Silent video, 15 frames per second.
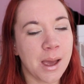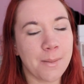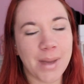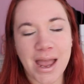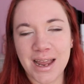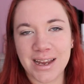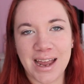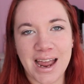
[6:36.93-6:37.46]

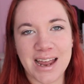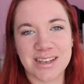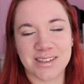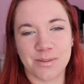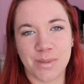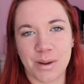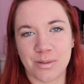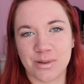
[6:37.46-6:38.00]
pancakes
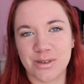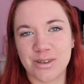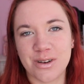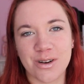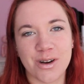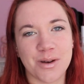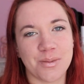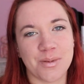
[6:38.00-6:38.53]
and maple
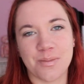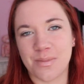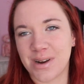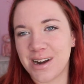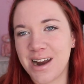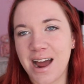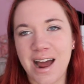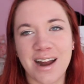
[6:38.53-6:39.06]
syrup and
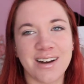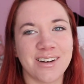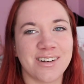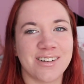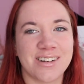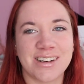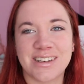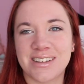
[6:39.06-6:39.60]

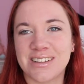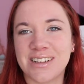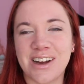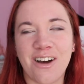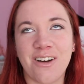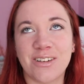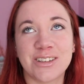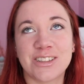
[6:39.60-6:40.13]
banana, and
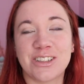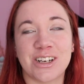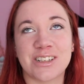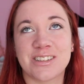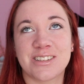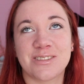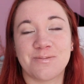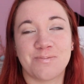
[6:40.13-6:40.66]
oh, it was
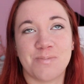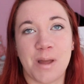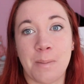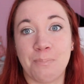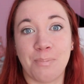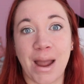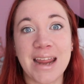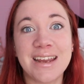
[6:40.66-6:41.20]
just,
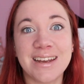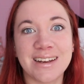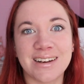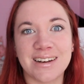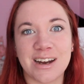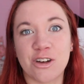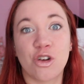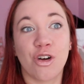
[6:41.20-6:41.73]
and
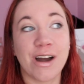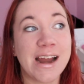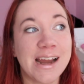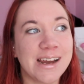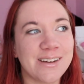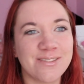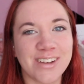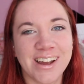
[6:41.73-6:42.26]
bacon and
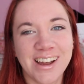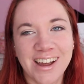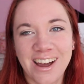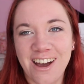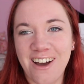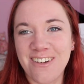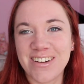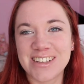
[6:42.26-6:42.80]
cream.
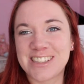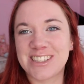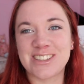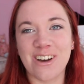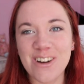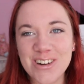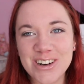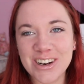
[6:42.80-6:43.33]
Oh, it was
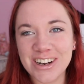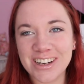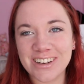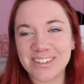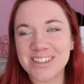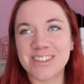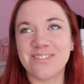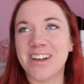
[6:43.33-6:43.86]
so good. It
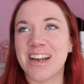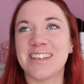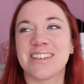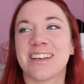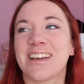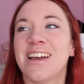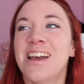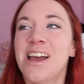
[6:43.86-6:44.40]
was
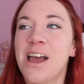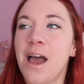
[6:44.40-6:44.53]
amazing.